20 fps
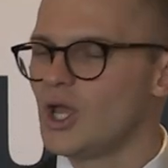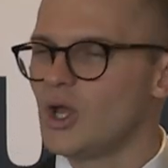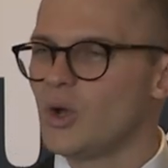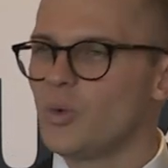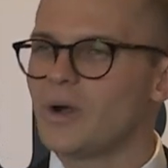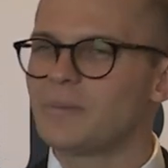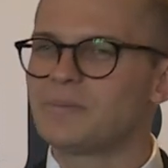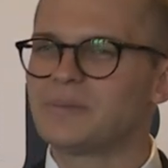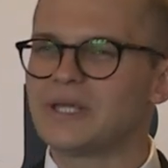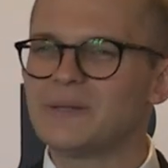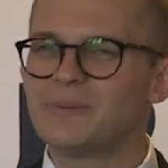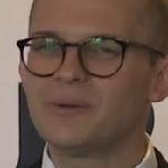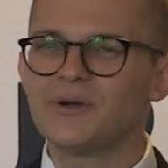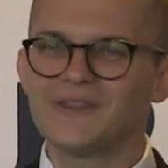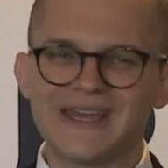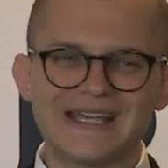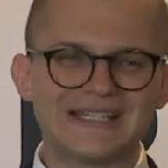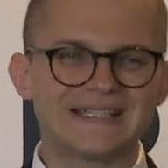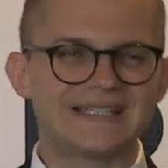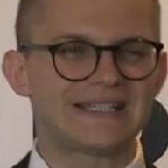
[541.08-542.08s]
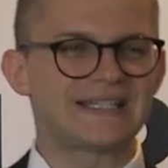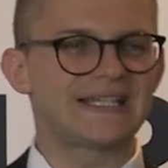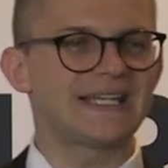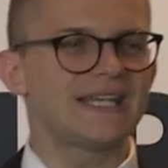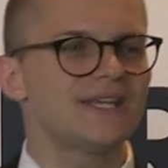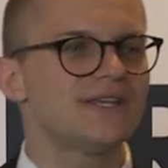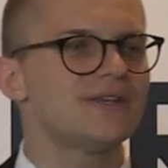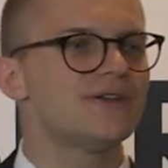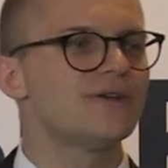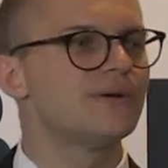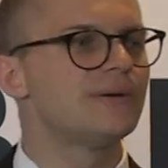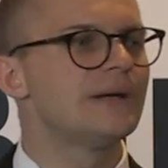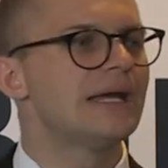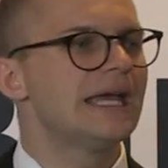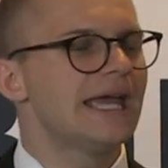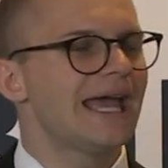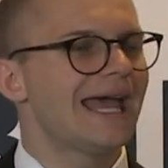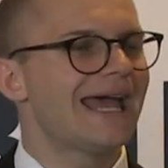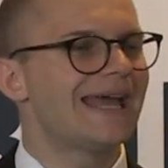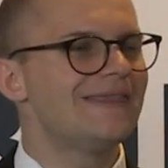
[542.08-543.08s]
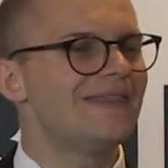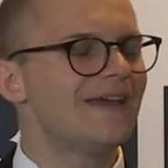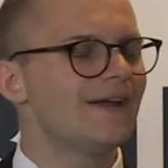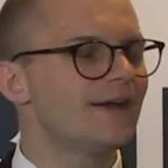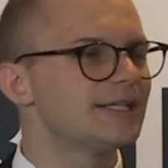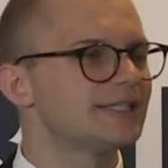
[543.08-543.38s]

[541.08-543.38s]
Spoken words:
Where people, they see you and they're